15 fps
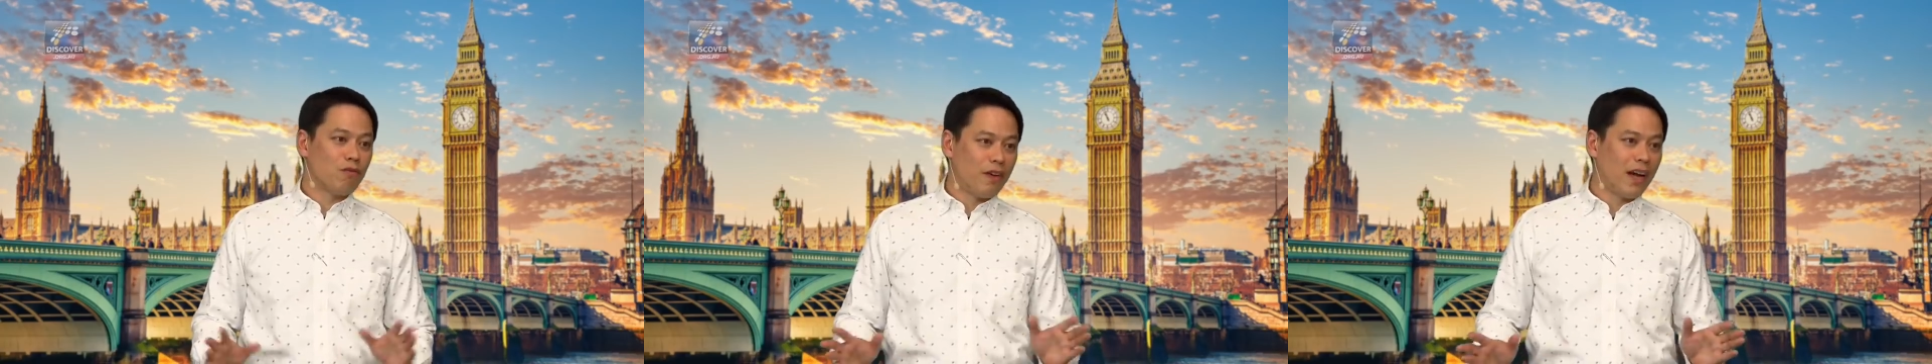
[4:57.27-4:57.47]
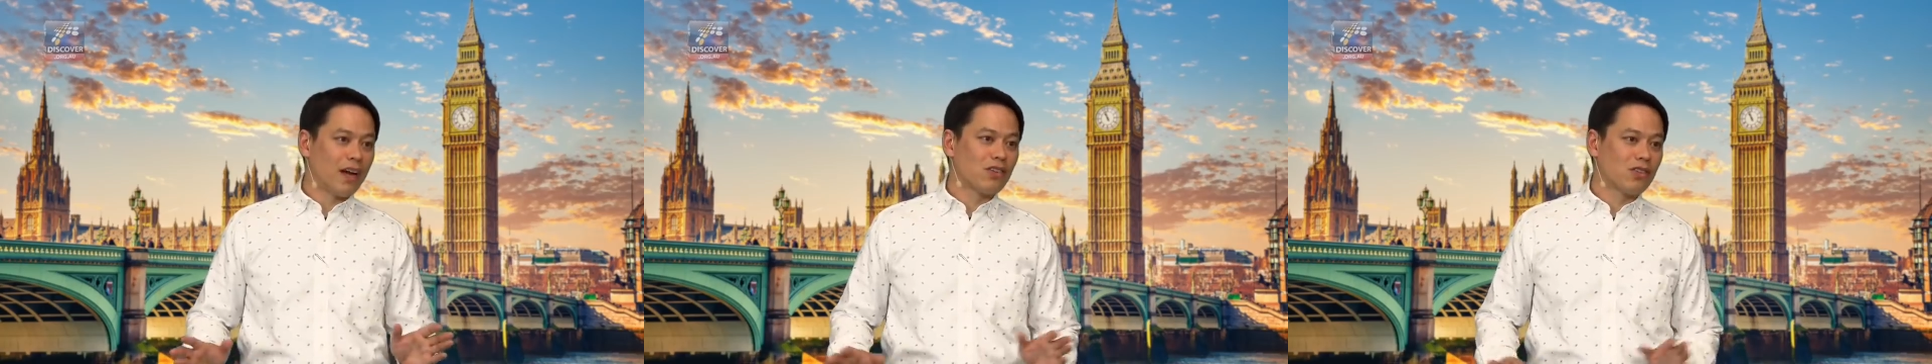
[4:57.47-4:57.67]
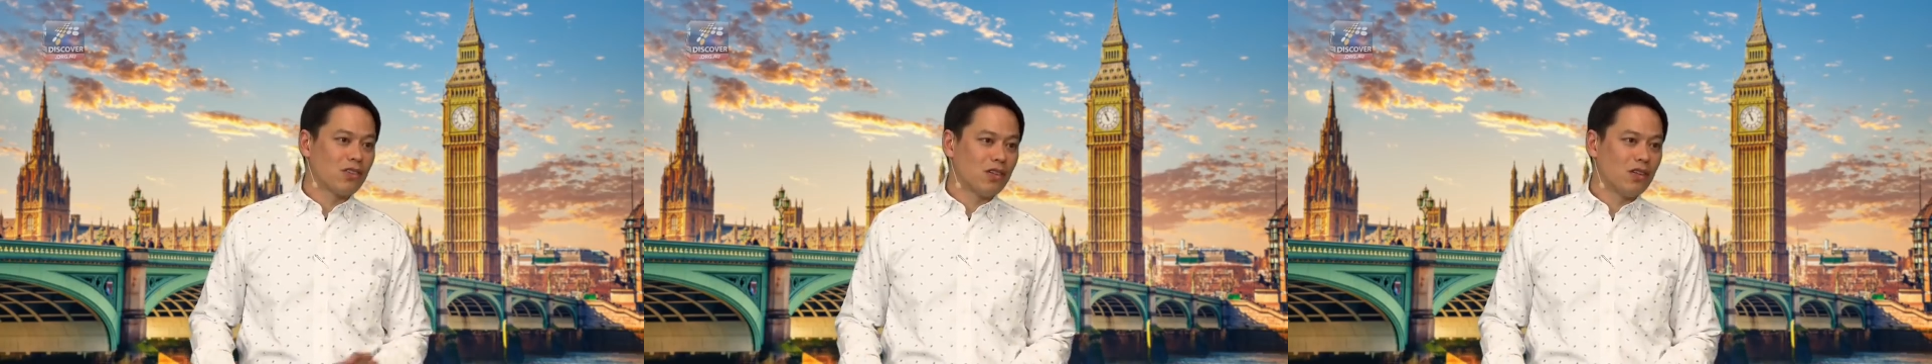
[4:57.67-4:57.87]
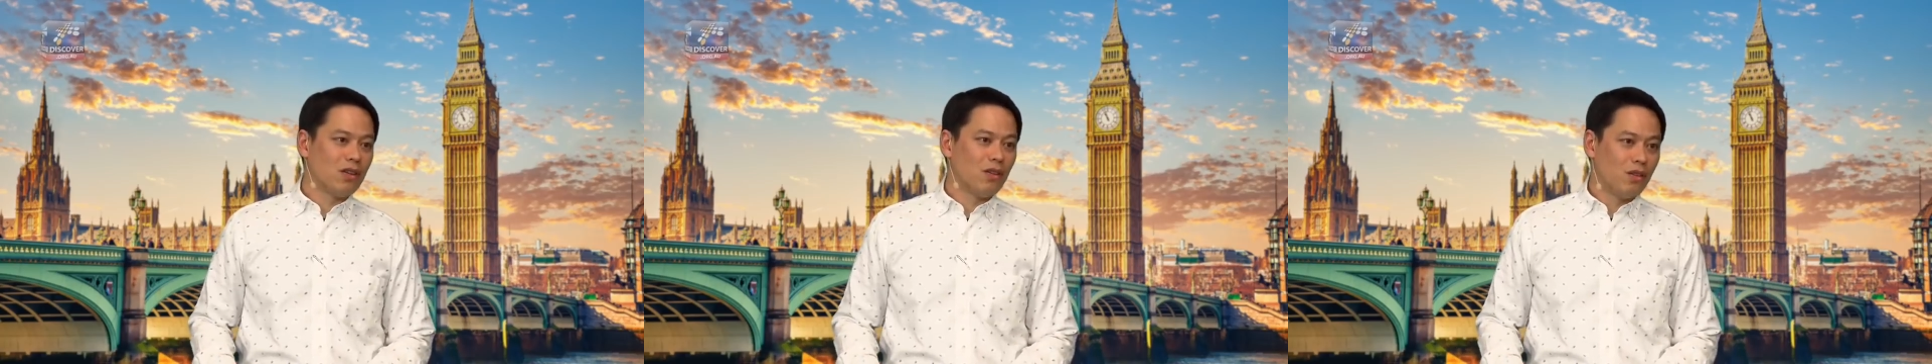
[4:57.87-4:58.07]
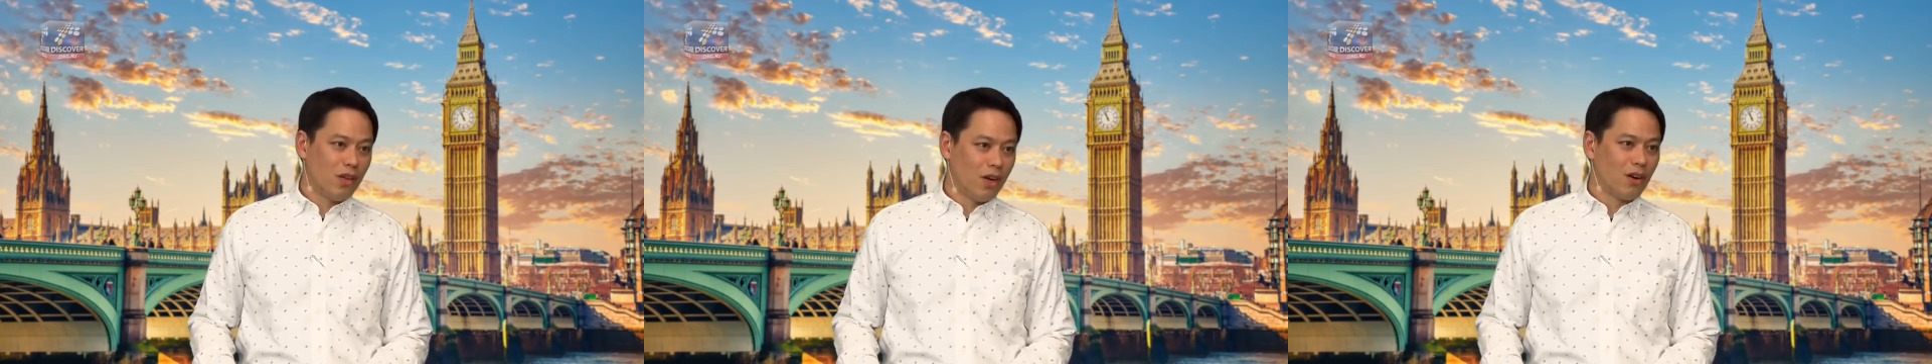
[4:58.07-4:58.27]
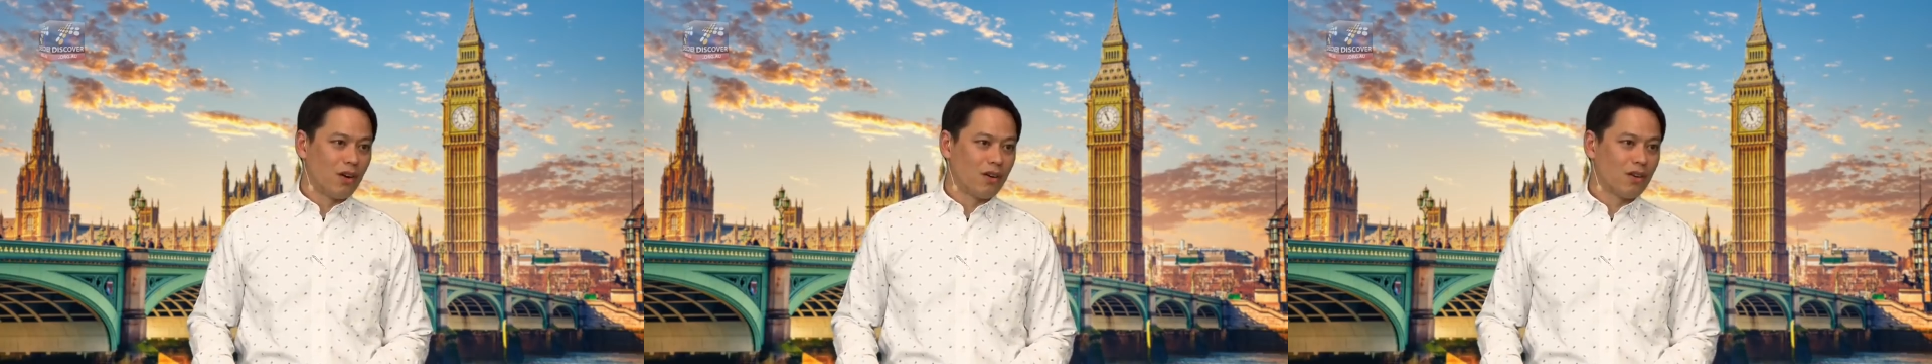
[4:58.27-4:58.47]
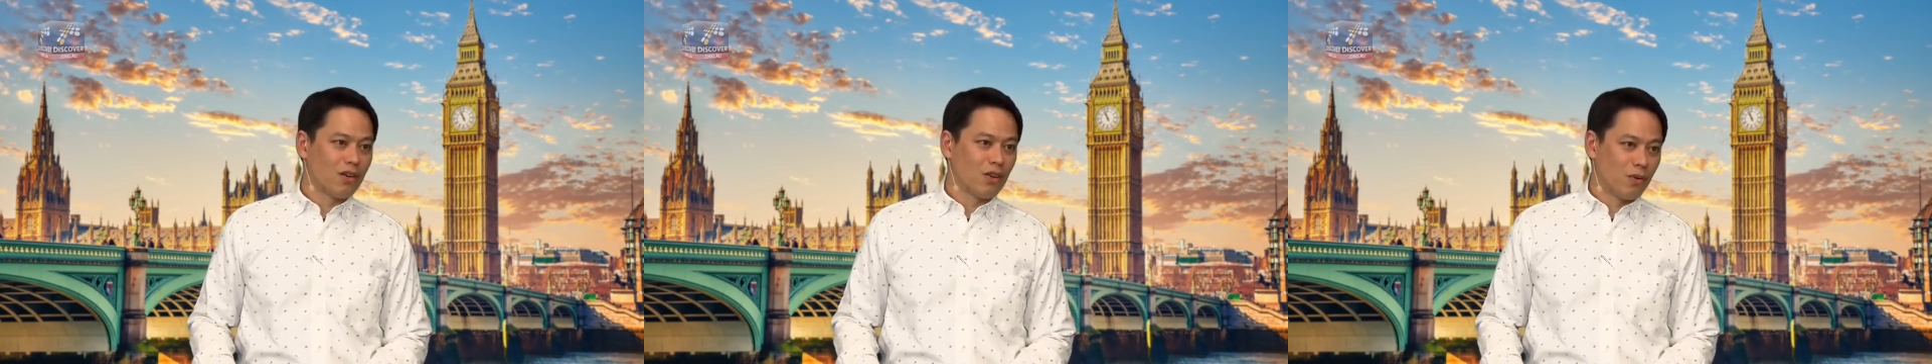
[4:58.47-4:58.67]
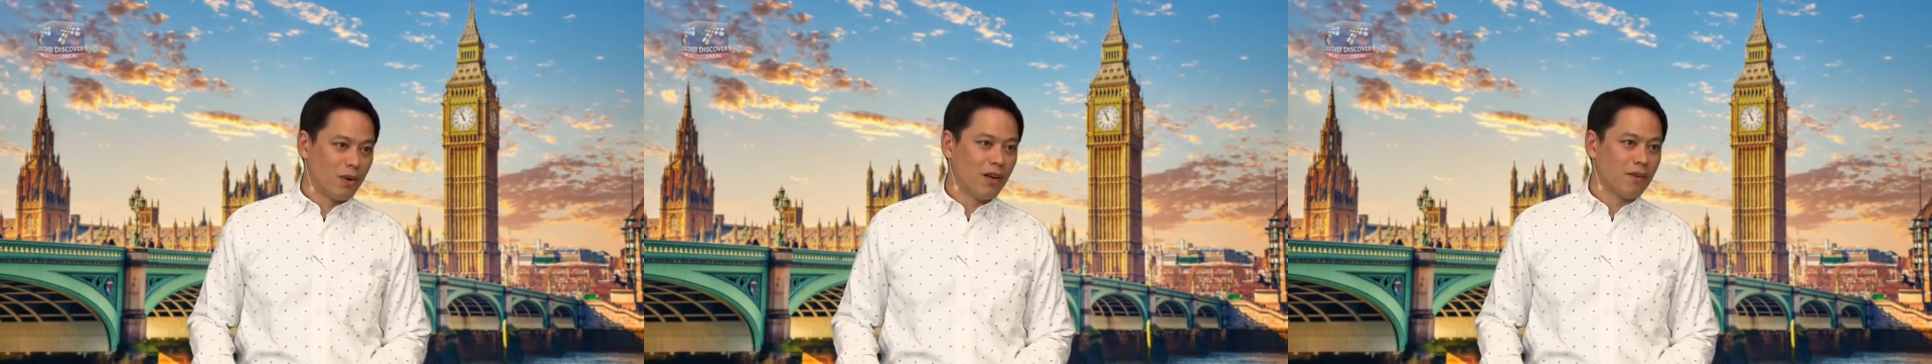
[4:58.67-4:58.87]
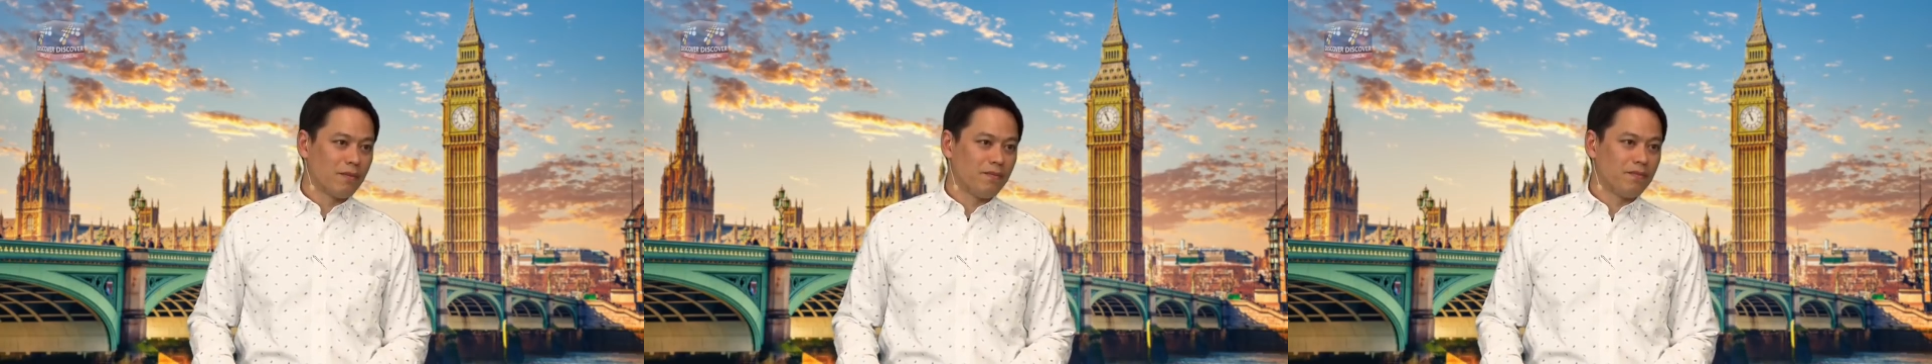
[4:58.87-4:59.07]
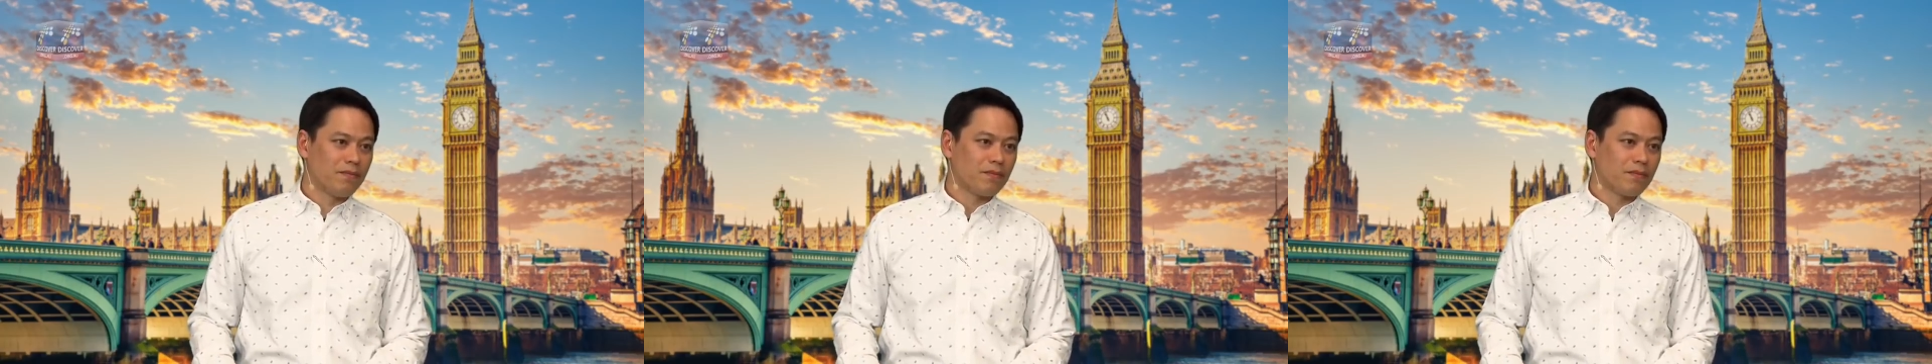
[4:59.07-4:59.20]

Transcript: facts there, correct?